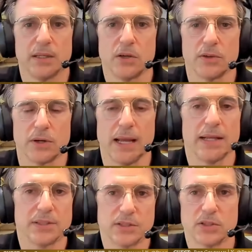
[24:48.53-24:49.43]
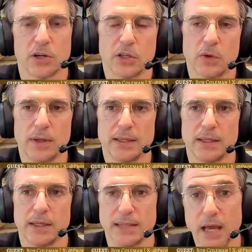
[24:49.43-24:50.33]
their hedges start going
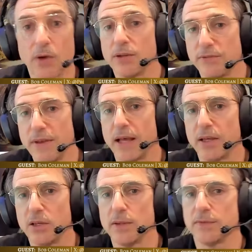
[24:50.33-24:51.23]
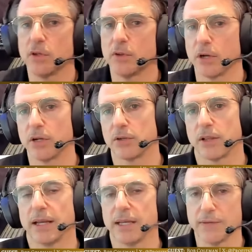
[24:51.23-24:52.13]
down in value, even though their
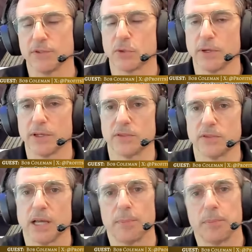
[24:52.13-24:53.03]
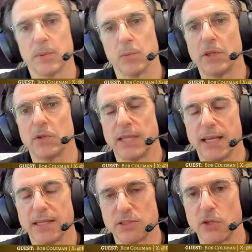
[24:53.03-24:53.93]
underlying inventory goes up. But when those
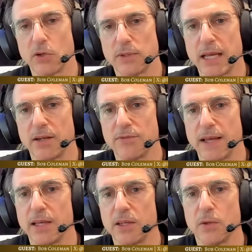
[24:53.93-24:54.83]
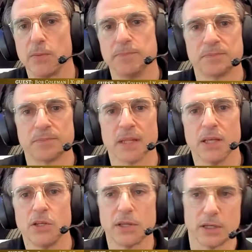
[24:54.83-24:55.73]
hedges go down in value,
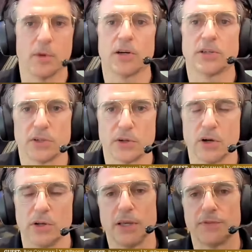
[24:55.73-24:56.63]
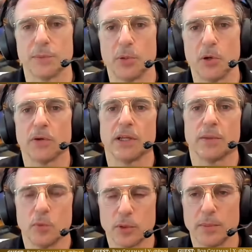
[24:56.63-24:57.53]
you get a margin call. You have to pony
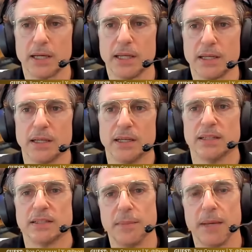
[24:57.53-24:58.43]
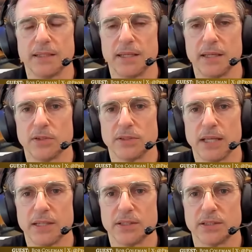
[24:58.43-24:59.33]
up more money to maintain those
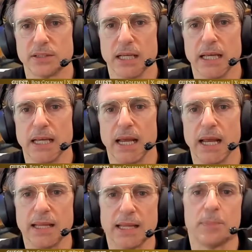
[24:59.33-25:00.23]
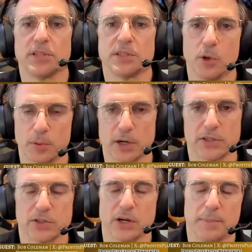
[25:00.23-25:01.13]
hedges, and that puts more
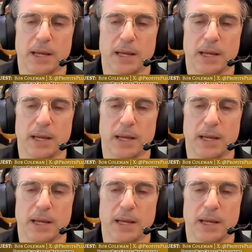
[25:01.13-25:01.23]
pressure on